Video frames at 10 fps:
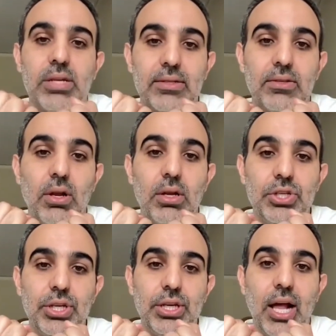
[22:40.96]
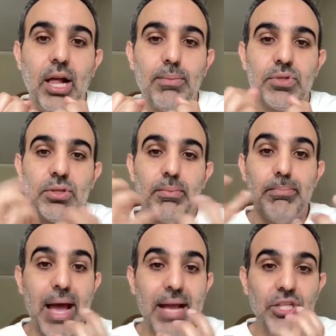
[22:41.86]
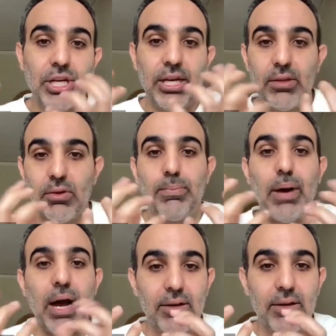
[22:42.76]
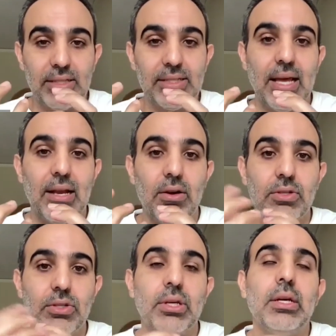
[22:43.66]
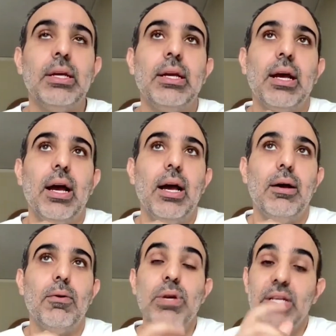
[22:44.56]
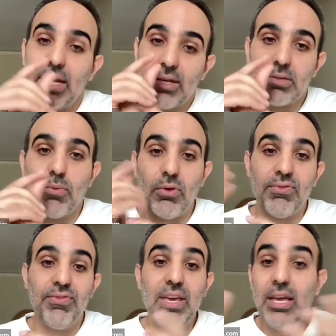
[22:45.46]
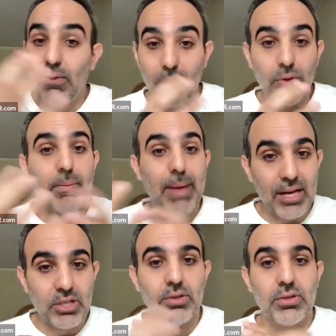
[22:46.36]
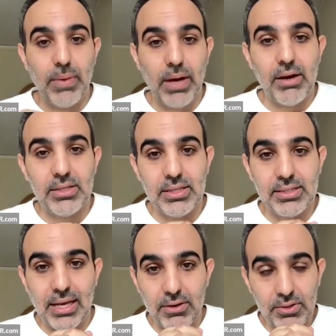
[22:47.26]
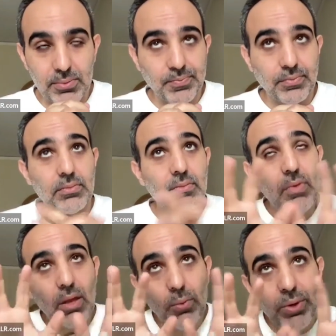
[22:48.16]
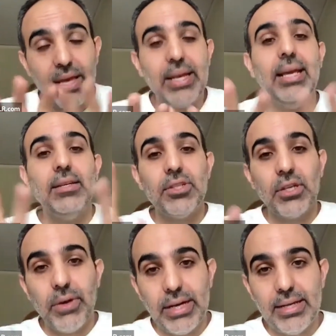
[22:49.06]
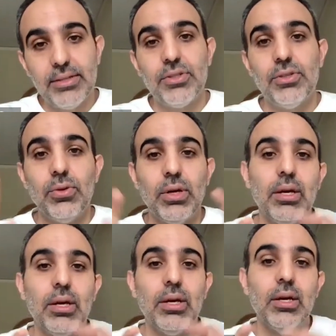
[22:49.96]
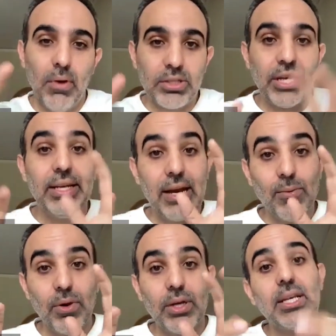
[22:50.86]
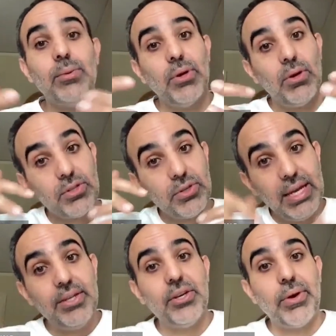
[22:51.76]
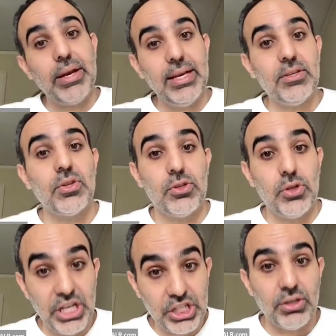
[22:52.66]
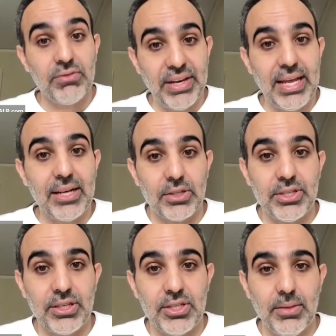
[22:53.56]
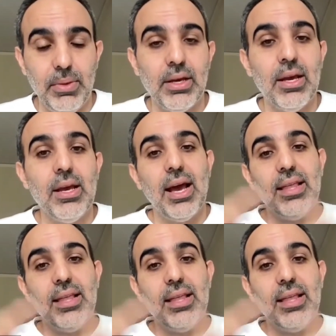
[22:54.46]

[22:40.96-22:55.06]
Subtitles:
Our technology helps matching those buyers and sellers. We take a small fee when we match those buyers and sellers. We then integrate into blockchain networks, and we also integrate into the traditional financial system.